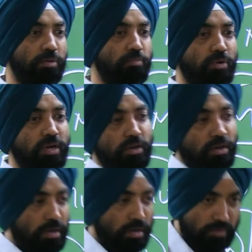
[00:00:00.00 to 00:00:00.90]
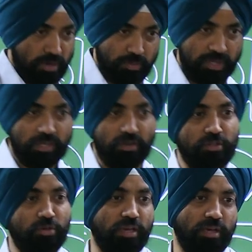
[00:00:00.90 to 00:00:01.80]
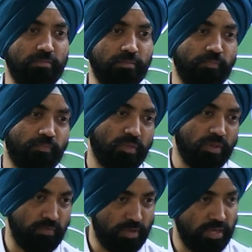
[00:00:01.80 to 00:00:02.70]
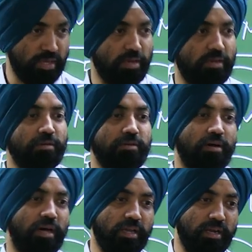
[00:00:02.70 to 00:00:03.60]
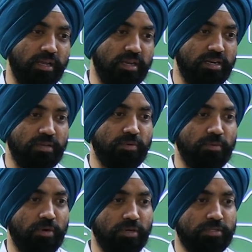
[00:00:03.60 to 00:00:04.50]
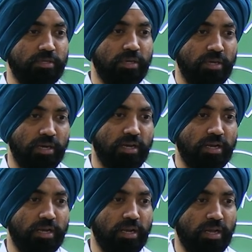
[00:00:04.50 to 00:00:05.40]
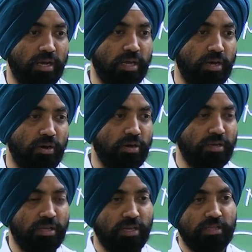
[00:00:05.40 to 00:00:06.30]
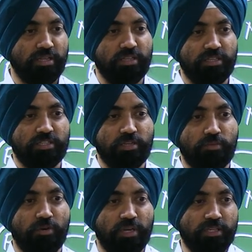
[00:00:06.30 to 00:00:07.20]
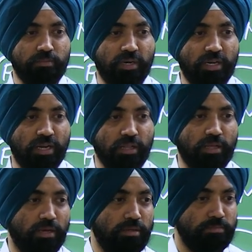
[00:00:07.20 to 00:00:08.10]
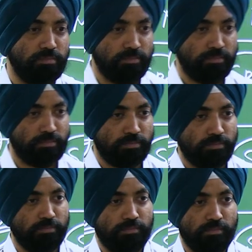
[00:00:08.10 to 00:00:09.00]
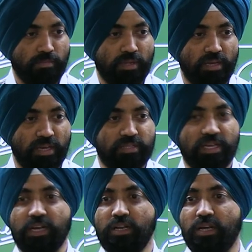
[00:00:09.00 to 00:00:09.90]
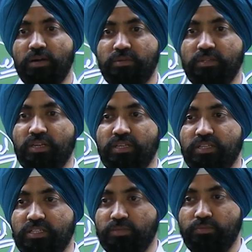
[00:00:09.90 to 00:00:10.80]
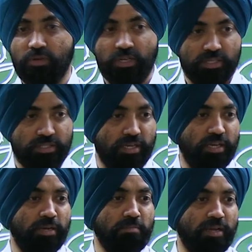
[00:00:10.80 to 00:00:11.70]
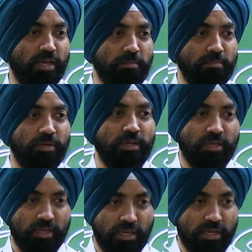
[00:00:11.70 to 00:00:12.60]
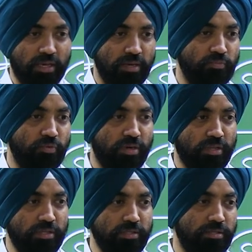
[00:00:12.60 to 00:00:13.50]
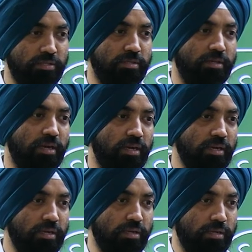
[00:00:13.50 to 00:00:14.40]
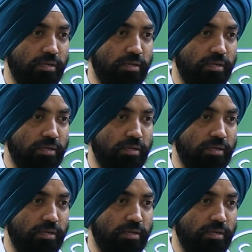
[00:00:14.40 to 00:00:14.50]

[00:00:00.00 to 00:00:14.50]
the pole and all, one person also came with a IED in a tiffin box, dhakkan lagaya, on kiya, 364 days, matti dal diya. Exactly after 364 days, same time, he came for this and it.